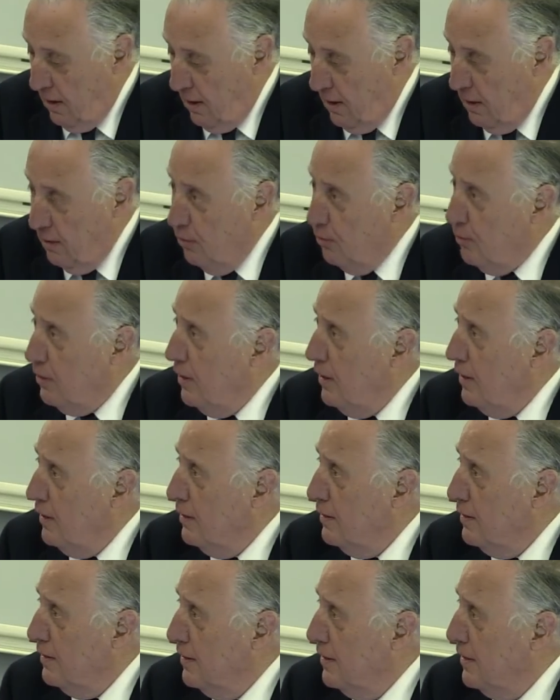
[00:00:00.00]
And looking
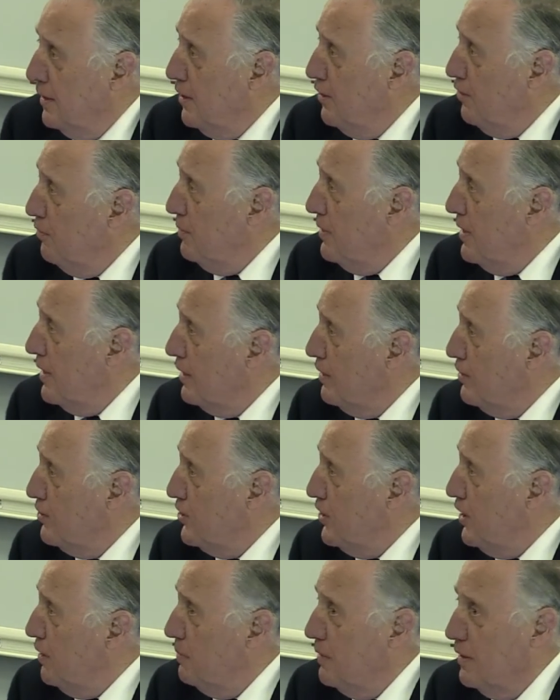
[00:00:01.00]
ahead of me, I can
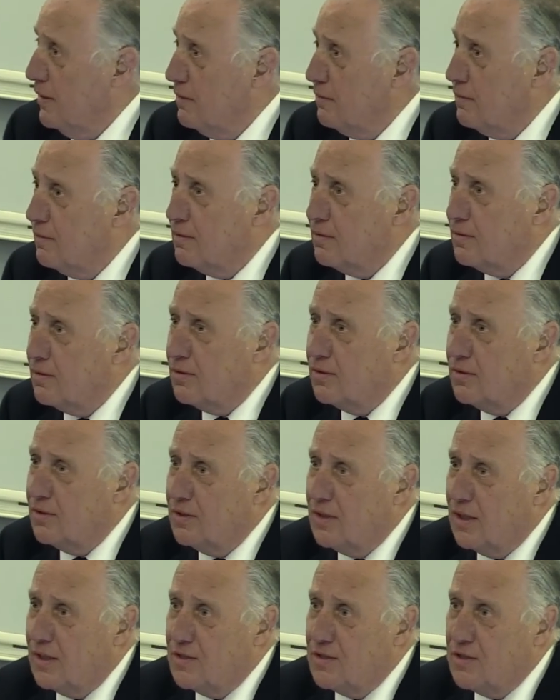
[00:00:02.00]
see about
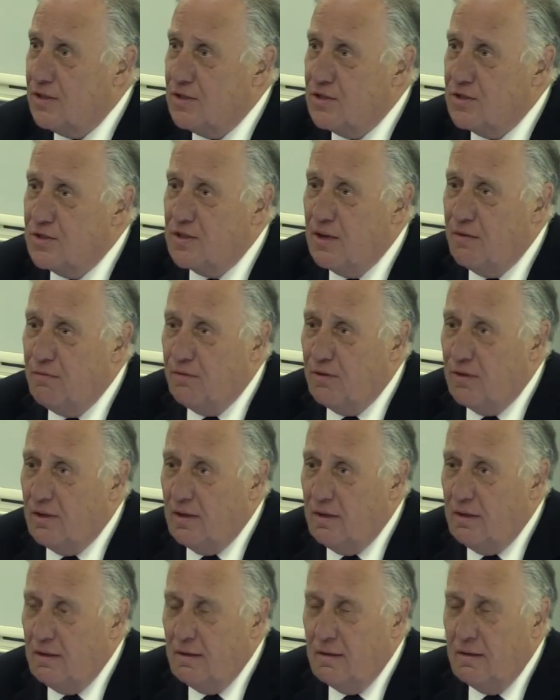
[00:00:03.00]
60,
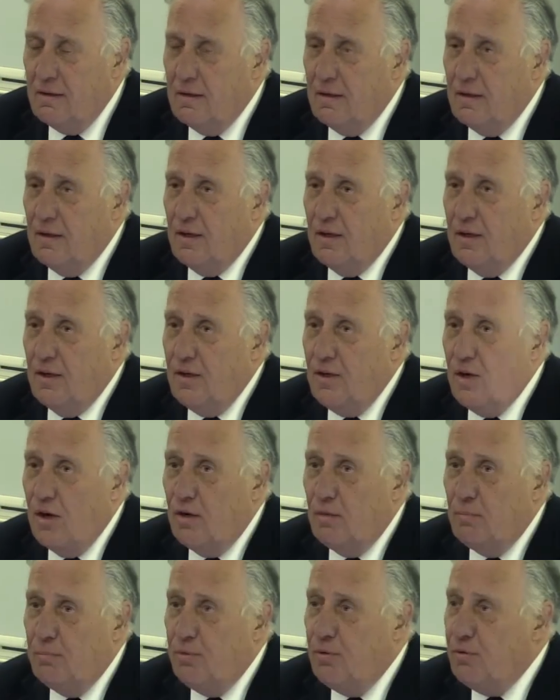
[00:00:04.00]
70
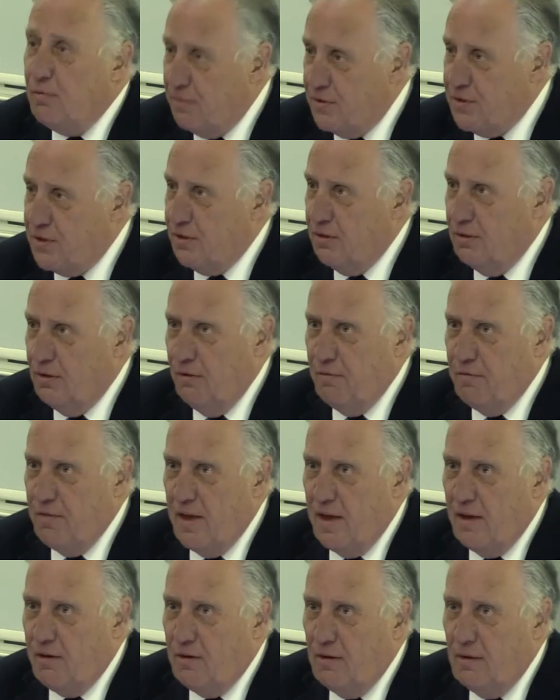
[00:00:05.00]
young proofs of
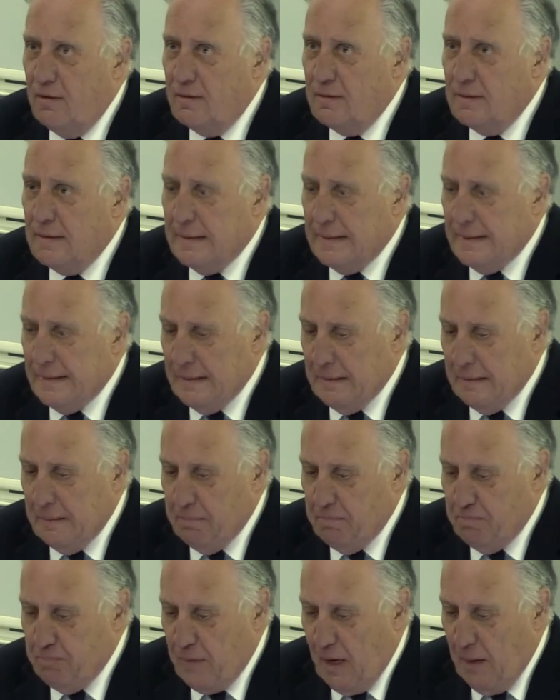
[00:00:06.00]
that.
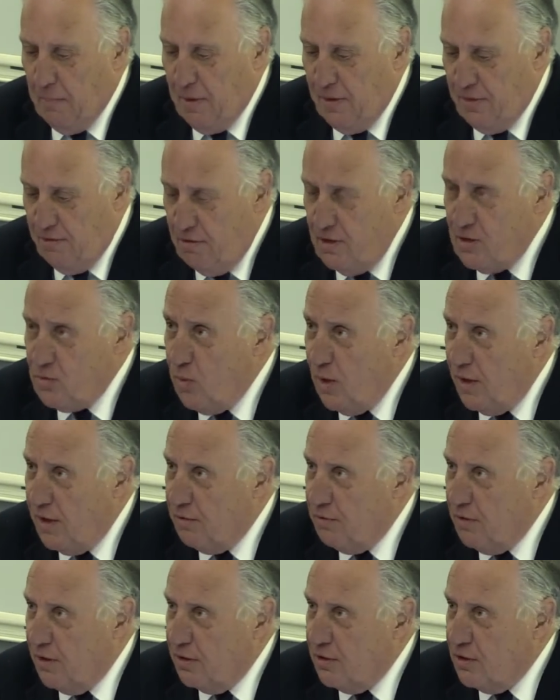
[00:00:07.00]
But there is one
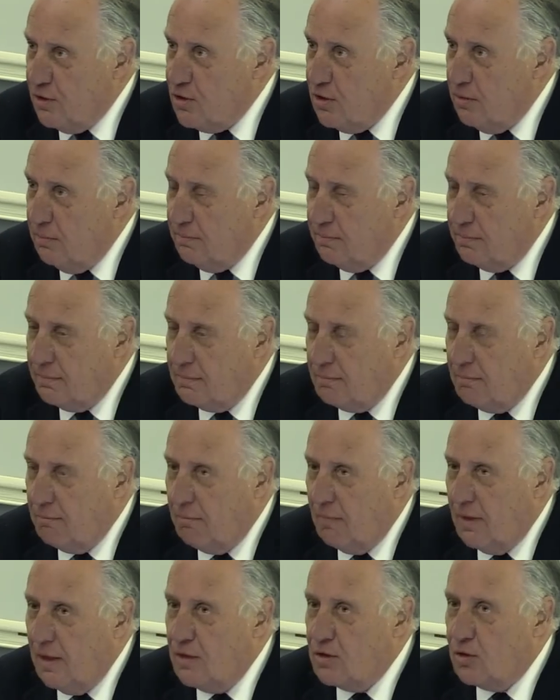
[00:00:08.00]
advantage.
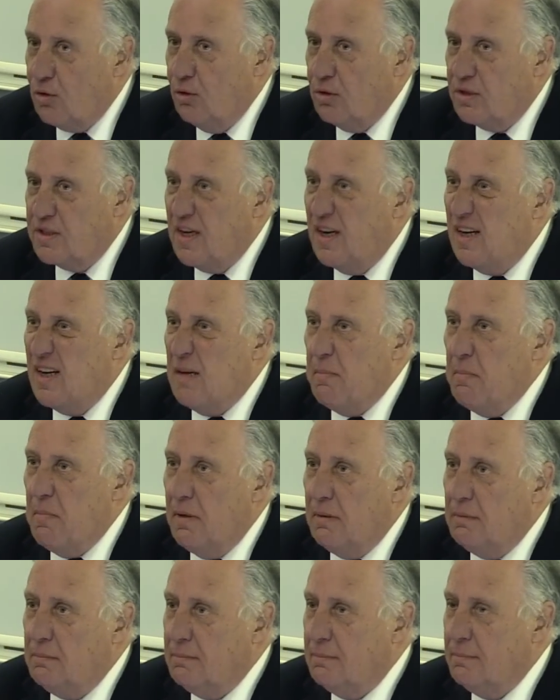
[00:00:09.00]
It's called time.